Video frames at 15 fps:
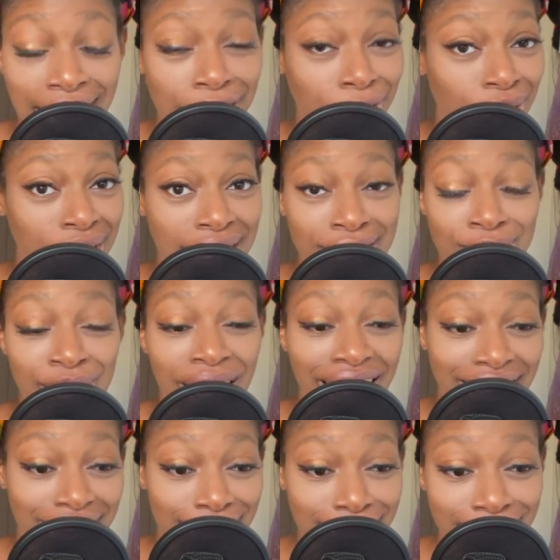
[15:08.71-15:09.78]
I don't think it's
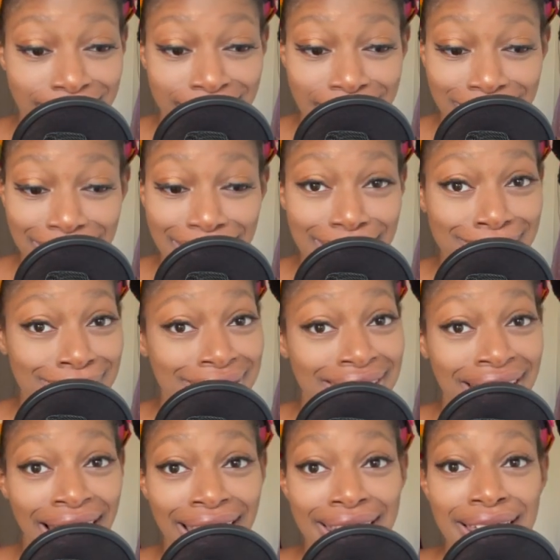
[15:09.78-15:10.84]
bad.
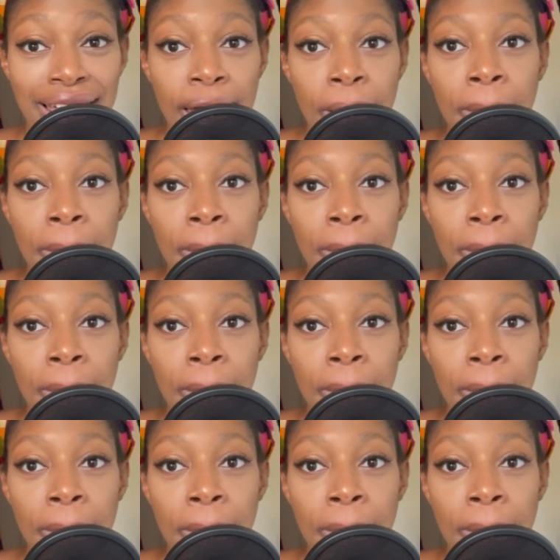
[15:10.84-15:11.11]
Absolutely not.